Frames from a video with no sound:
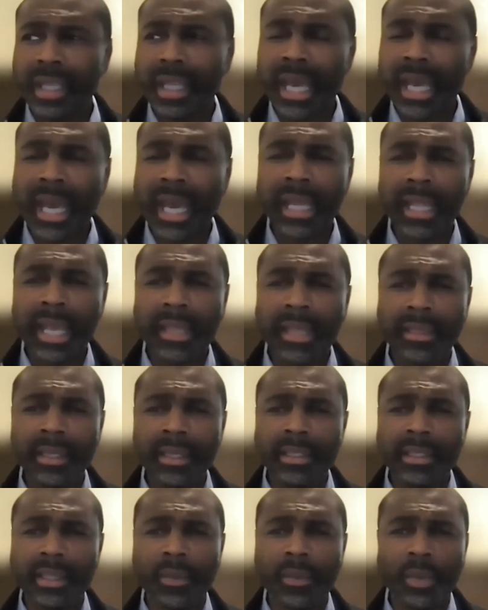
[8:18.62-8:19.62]
I, I
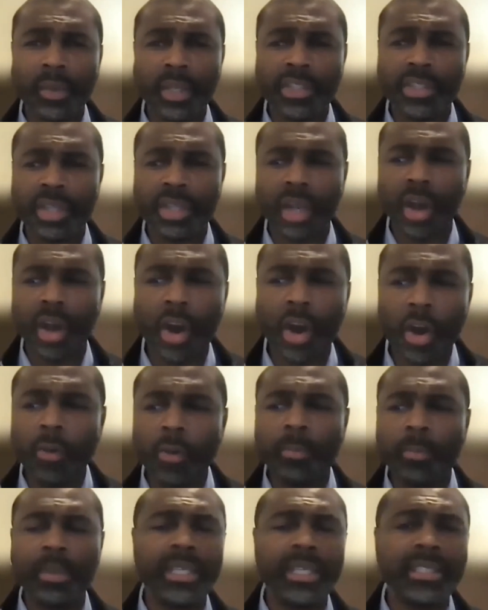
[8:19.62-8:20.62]
think that we should
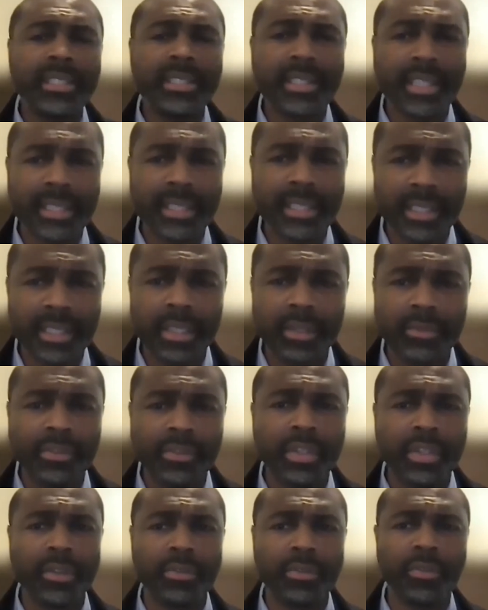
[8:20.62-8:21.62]
all be sensitive
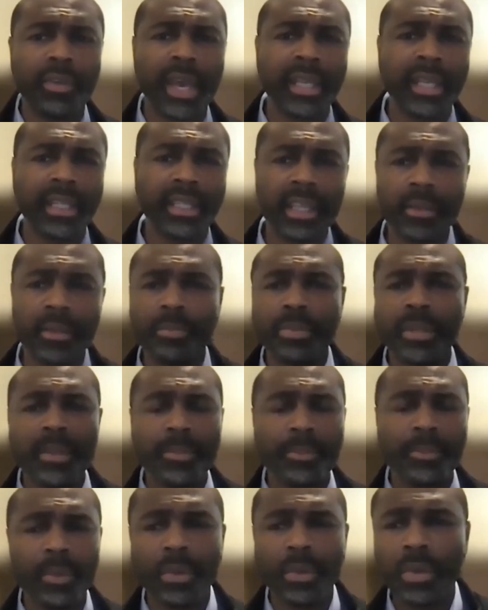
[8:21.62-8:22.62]
to the fact that
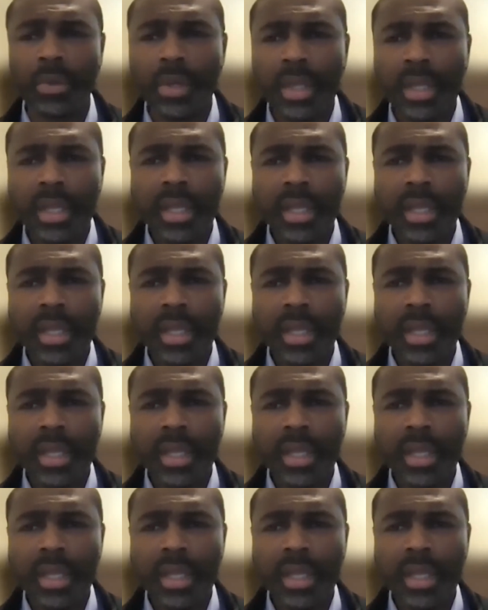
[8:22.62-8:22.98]
people